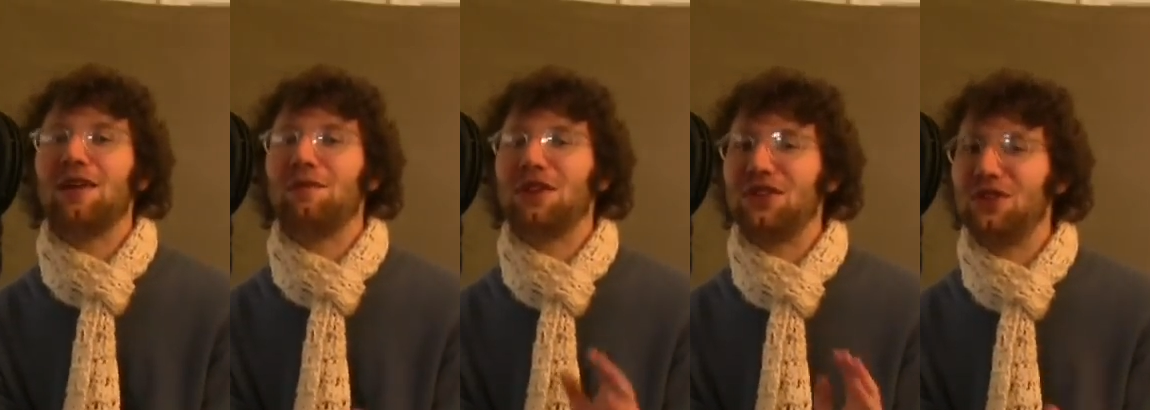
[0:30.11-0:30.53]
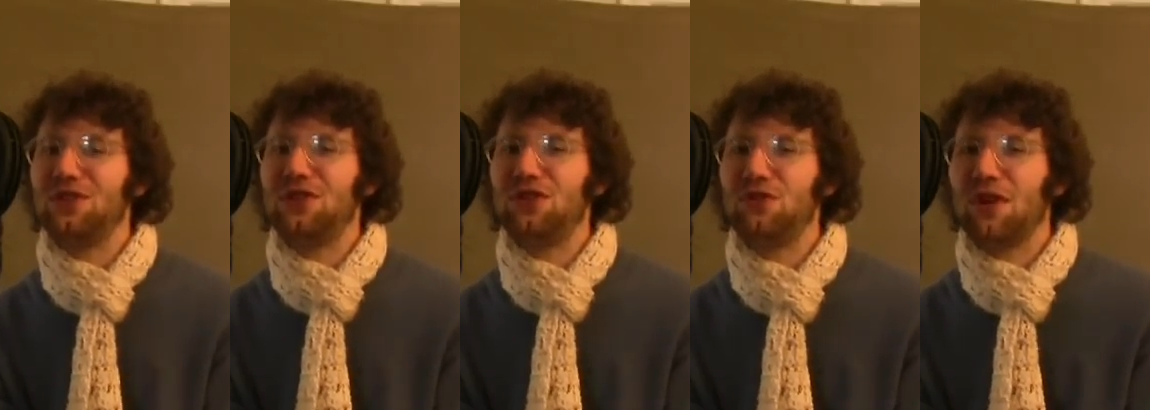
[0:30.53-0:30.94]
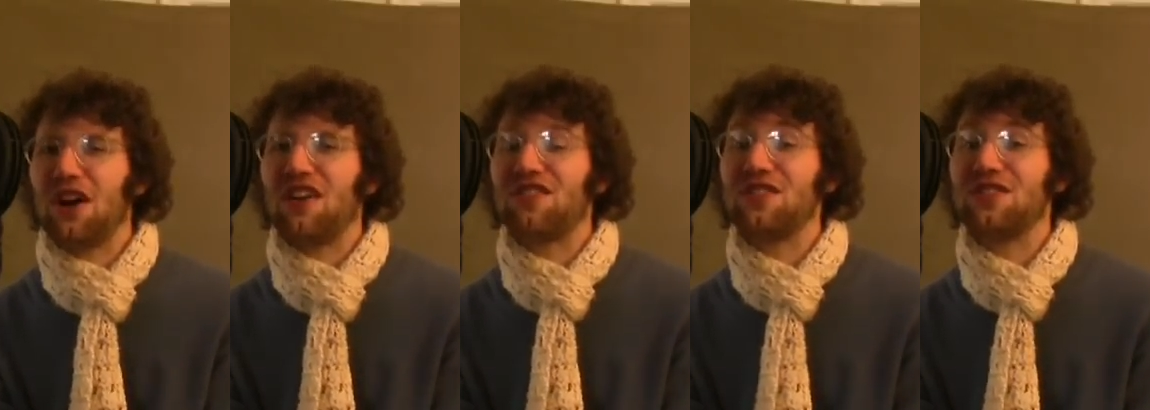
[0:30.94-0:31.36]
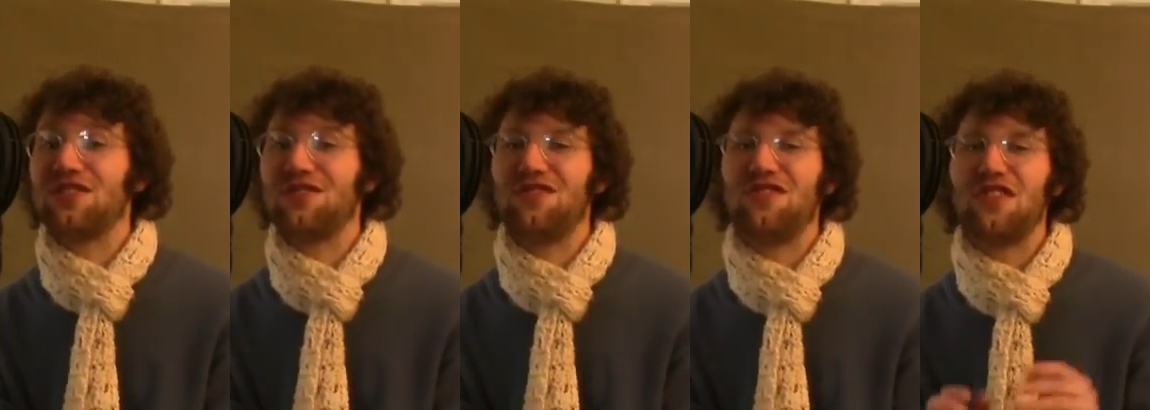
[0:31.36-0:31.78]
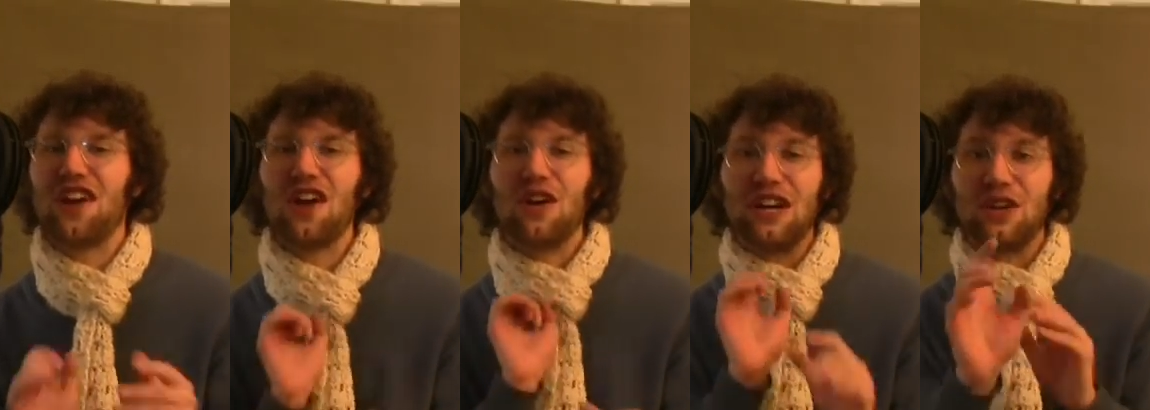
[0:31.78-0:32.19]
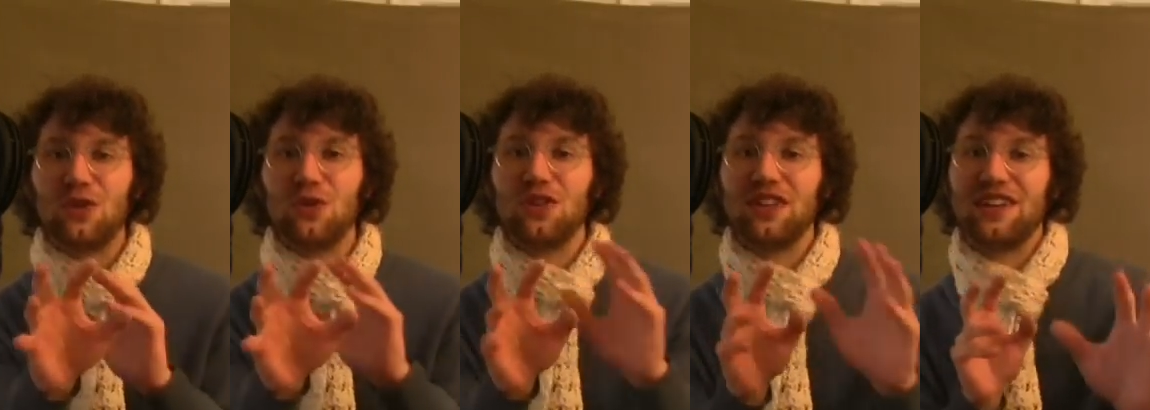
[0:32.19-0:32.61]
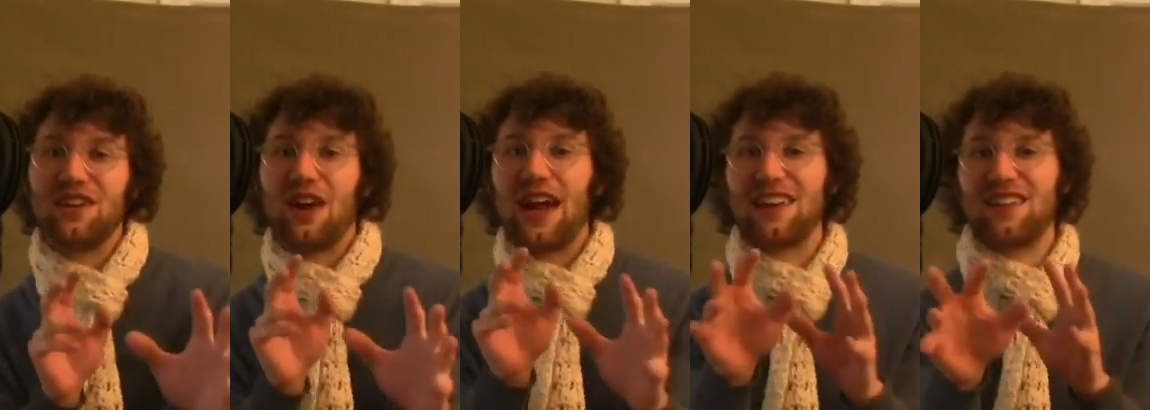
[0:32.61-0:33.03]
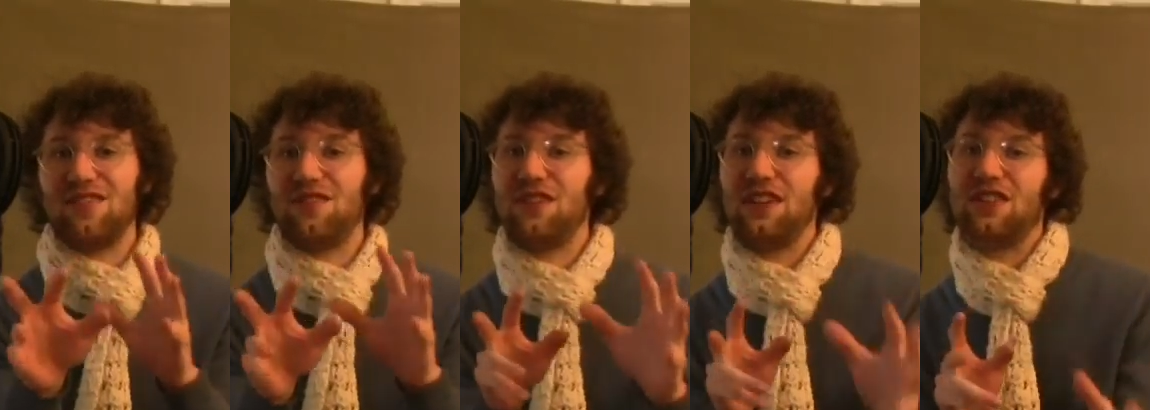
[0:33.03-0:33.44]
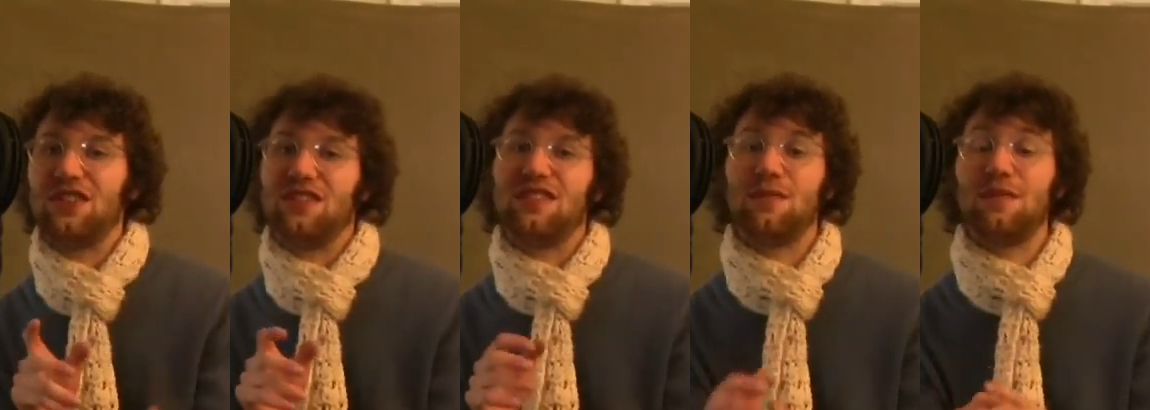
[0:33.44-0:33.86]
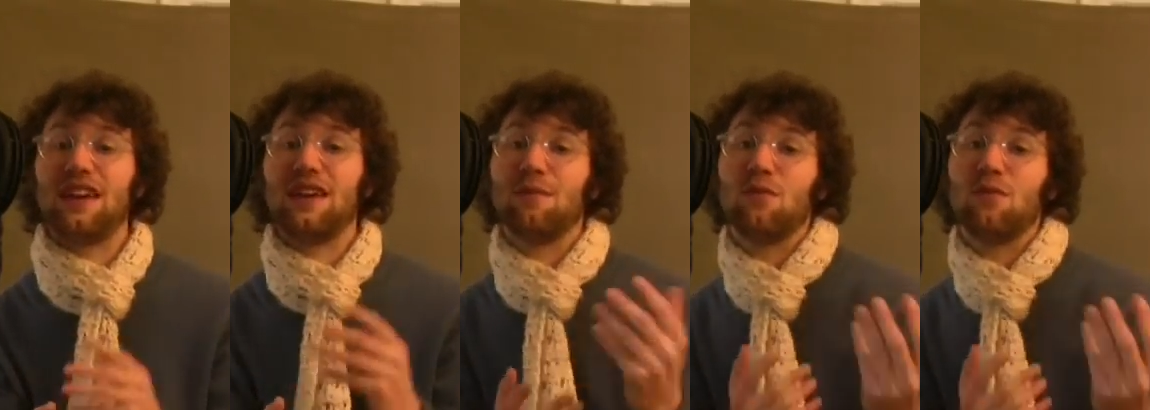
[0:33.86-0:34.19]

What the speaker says: But YouTube offers some very cool interactive features to make it